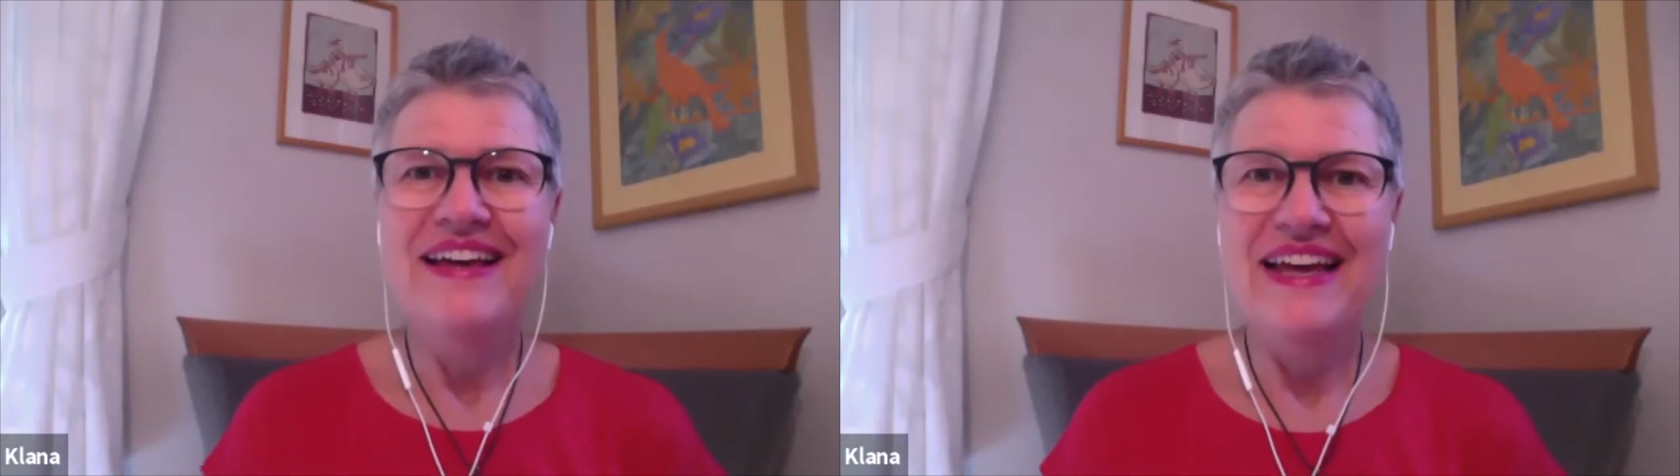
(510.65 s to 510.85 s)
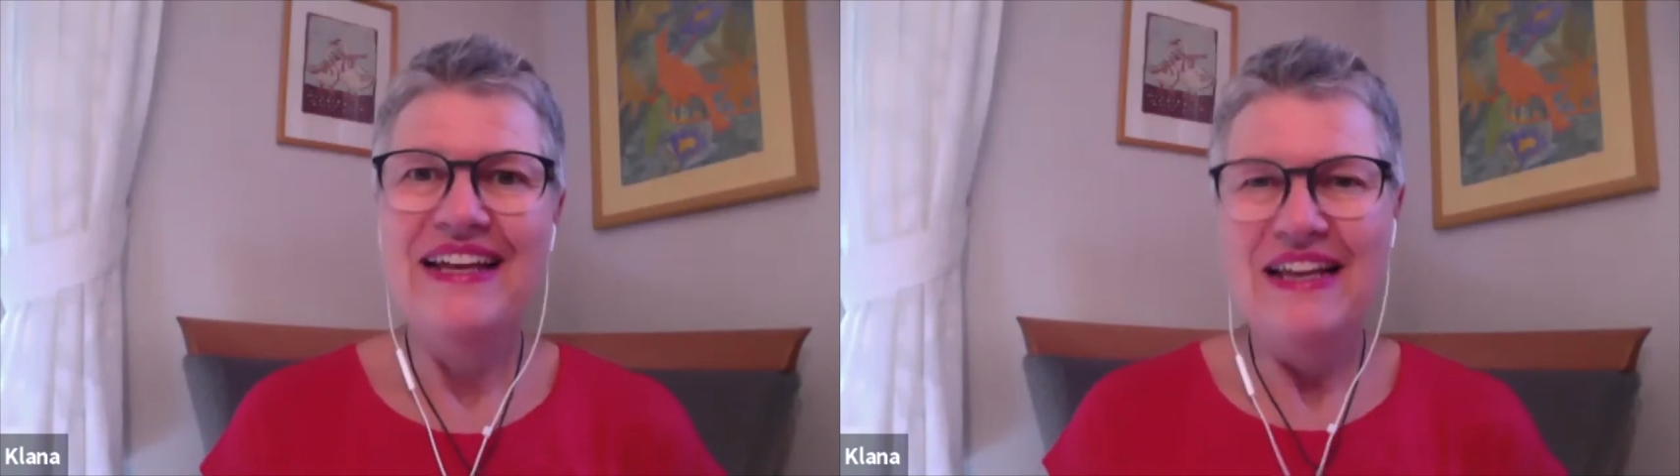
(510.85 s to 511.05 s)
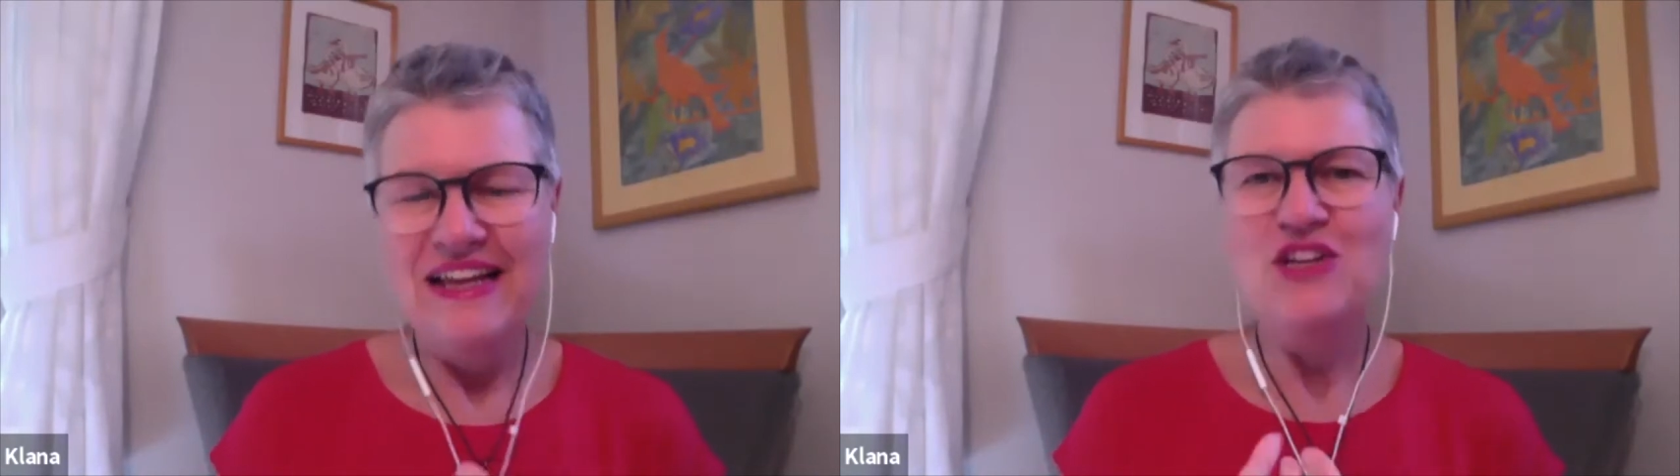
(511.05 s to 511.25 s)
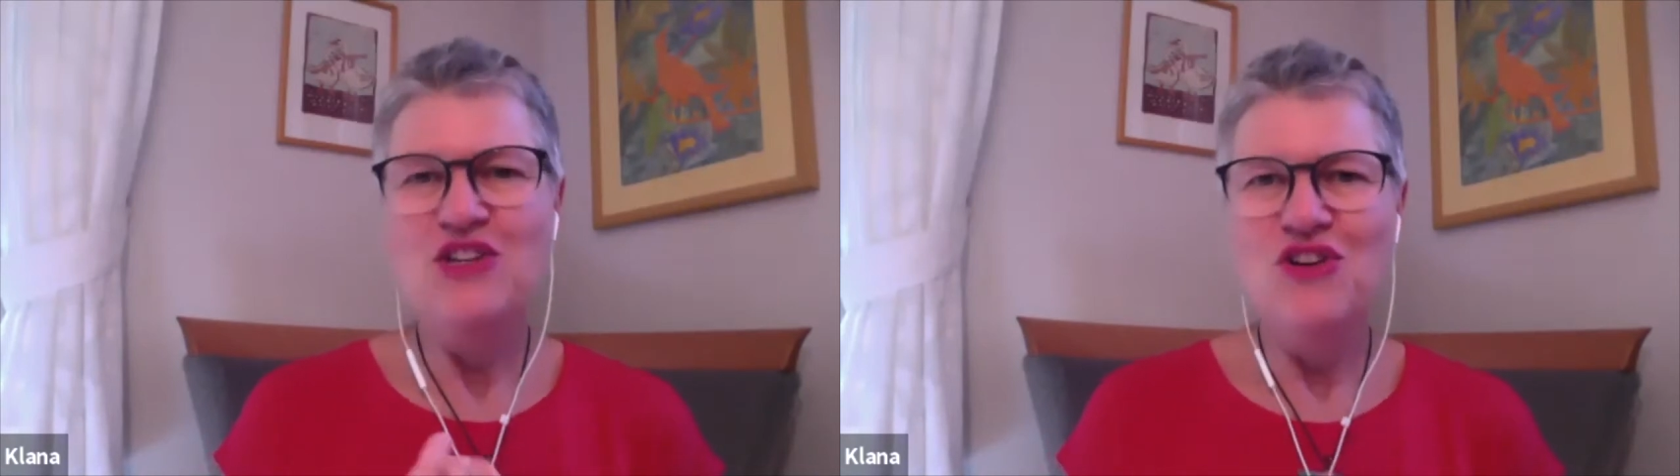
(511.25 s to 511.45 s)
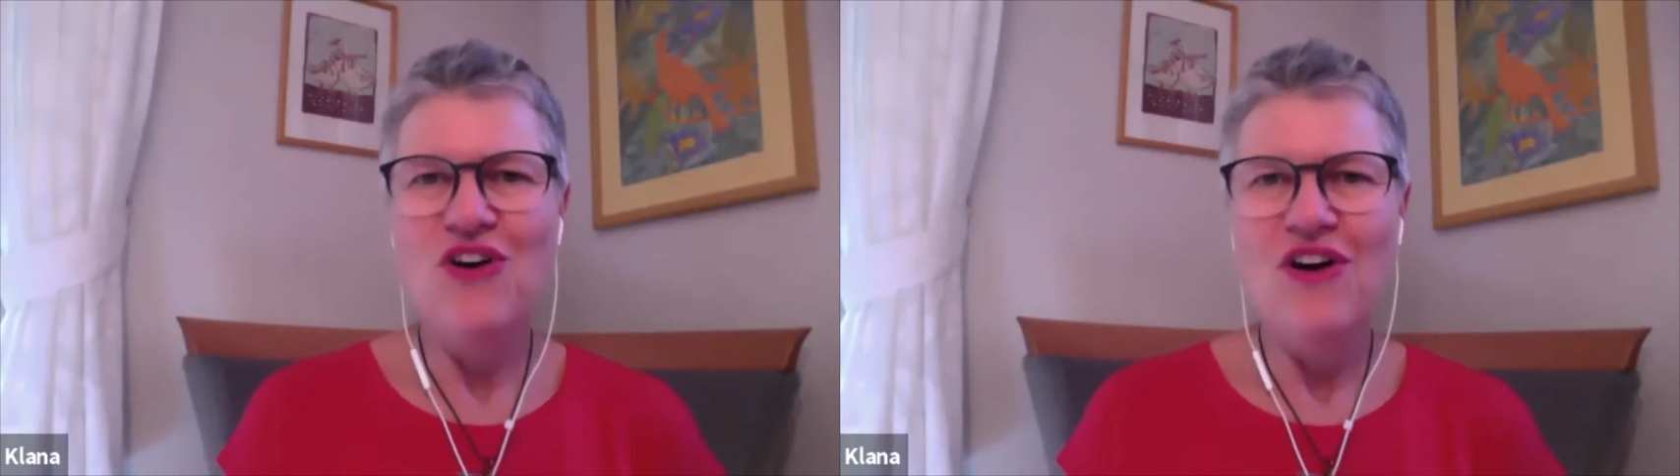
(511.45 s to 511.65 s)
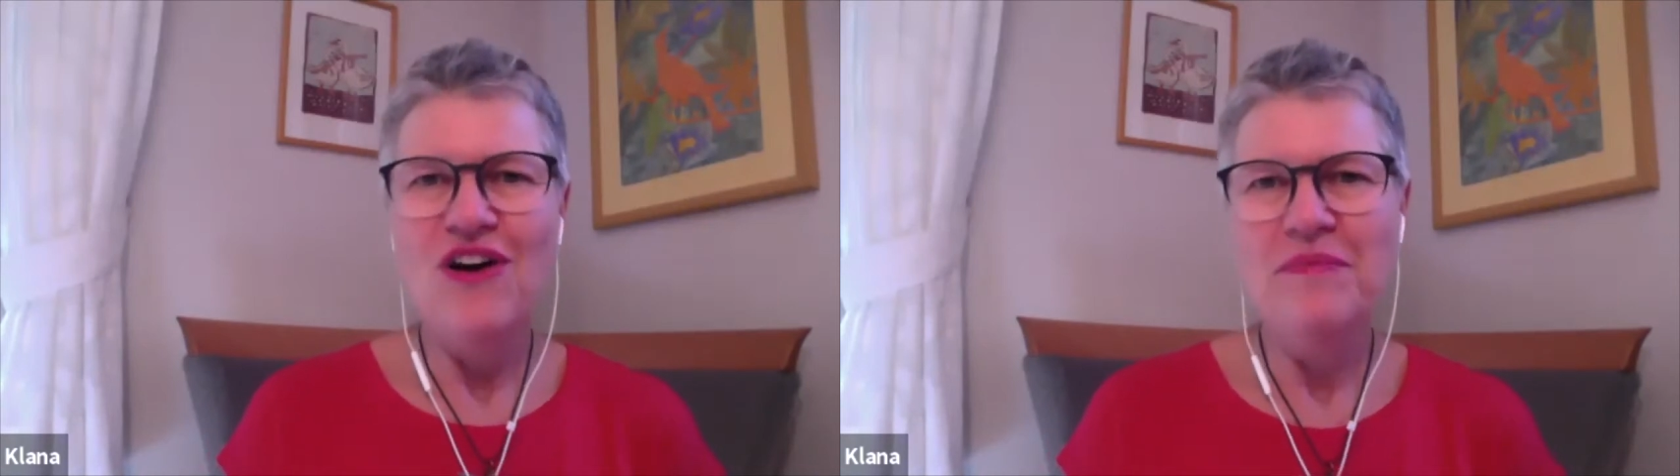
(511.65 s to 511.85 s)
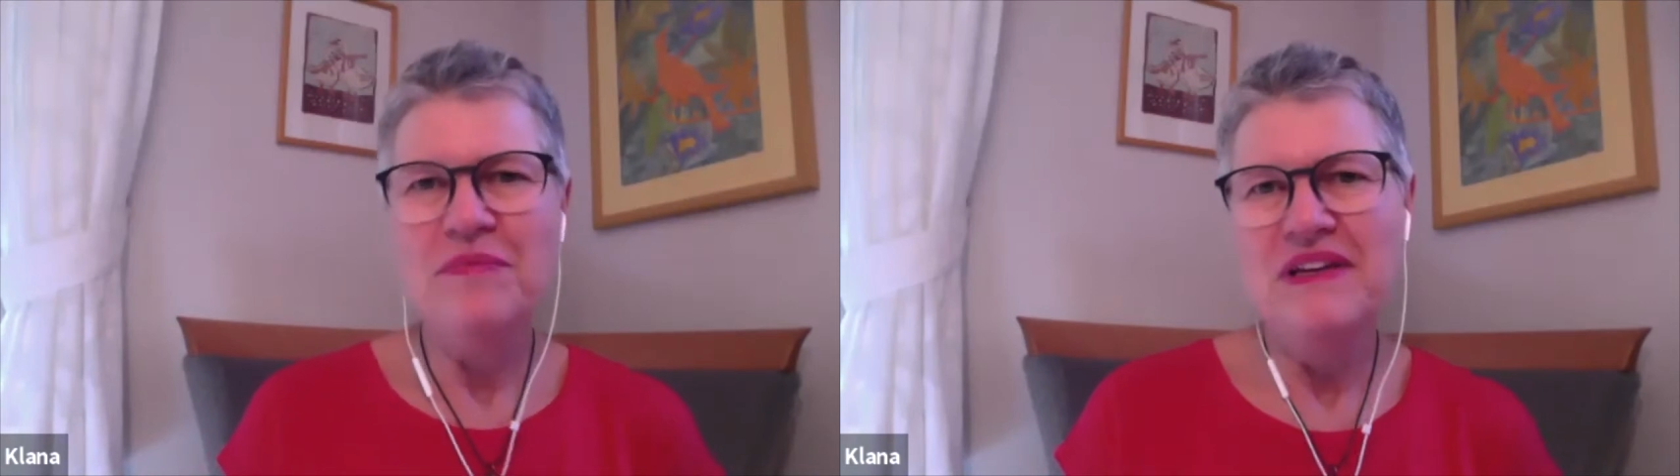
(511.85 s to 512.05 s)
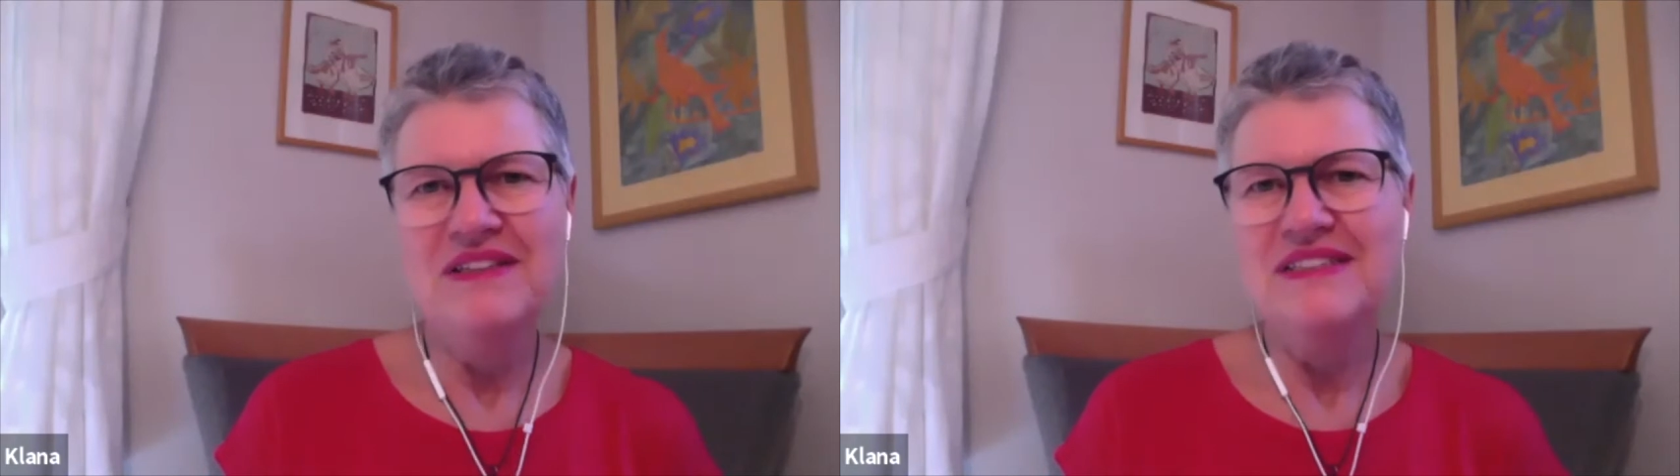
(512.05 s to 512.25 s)
and and talk
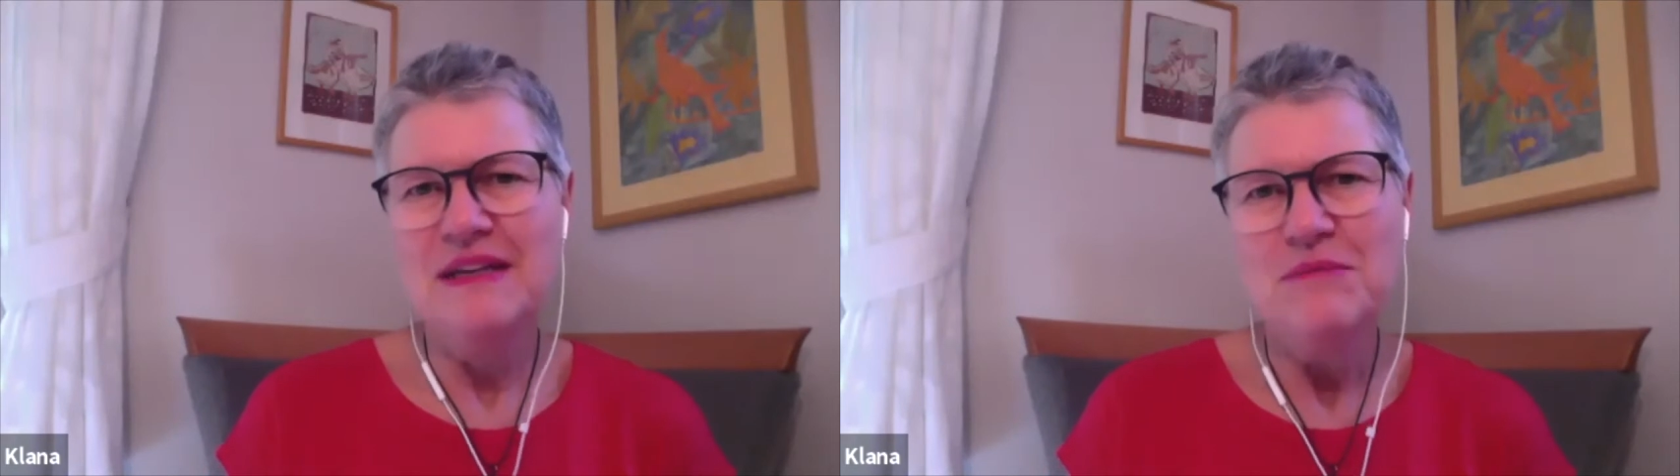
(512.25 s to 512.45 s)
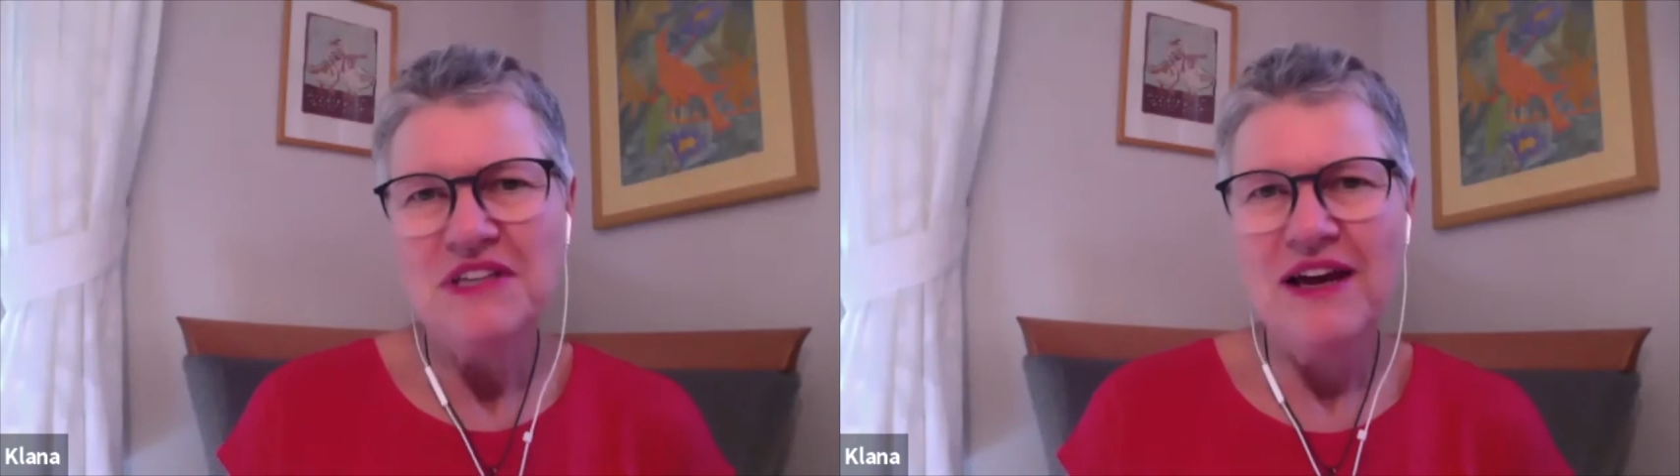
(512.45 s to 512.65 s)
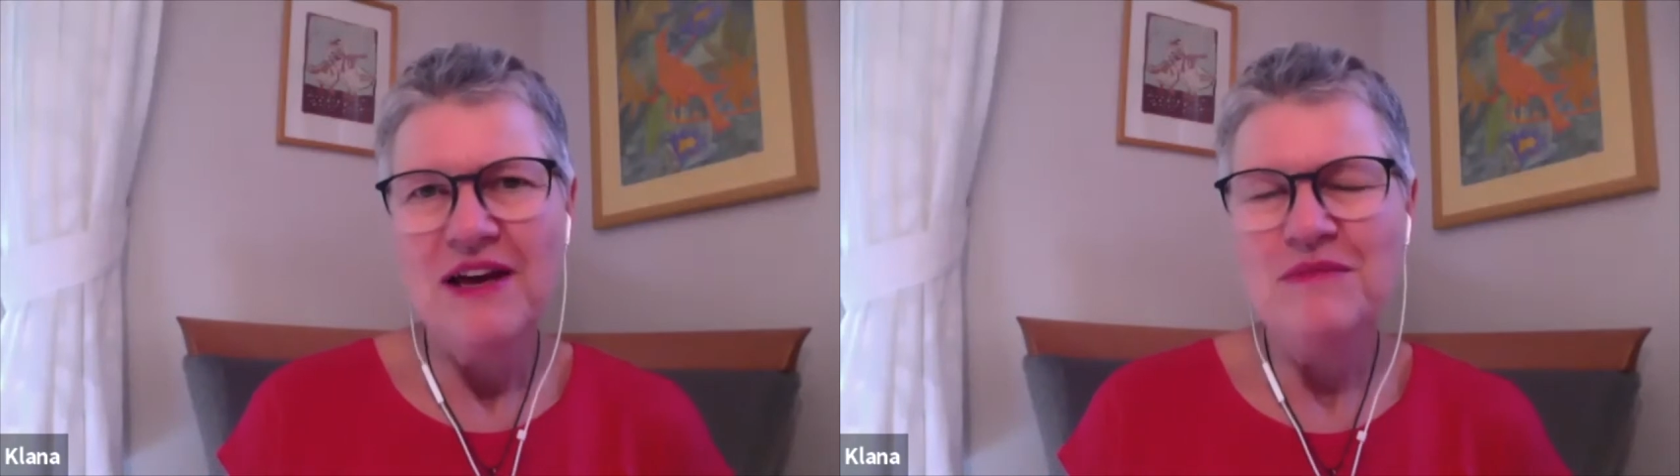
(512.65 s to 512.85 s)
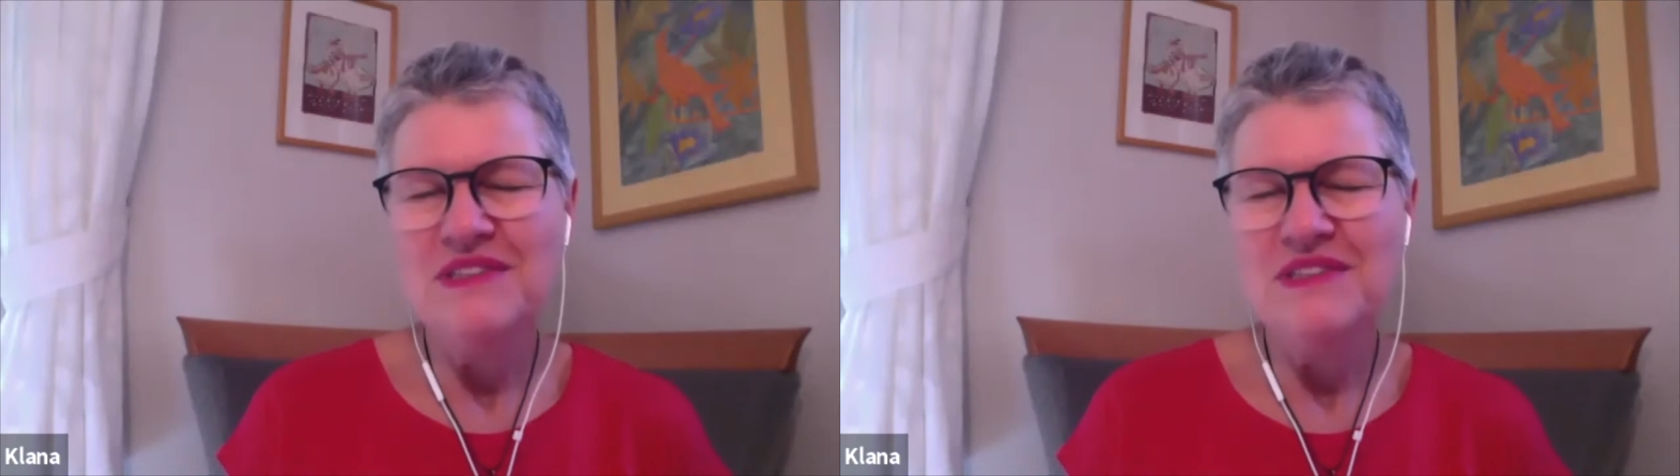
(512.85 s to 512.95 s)
because sometimes